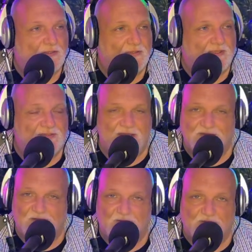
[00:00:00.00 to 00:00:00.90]
and dance
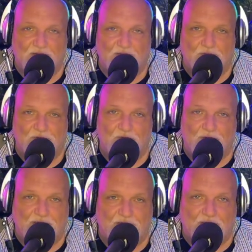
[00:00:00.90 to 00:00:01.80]
around like we're
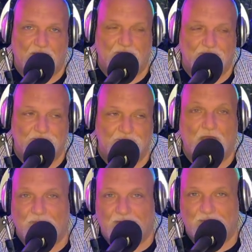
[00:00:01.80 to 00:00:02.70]
20 again. I
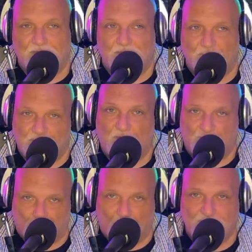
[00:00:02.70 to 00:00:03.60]
mean, we both
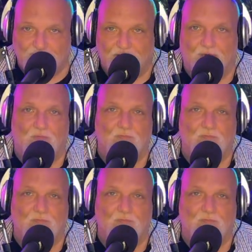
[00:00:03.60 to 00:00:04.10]
want to,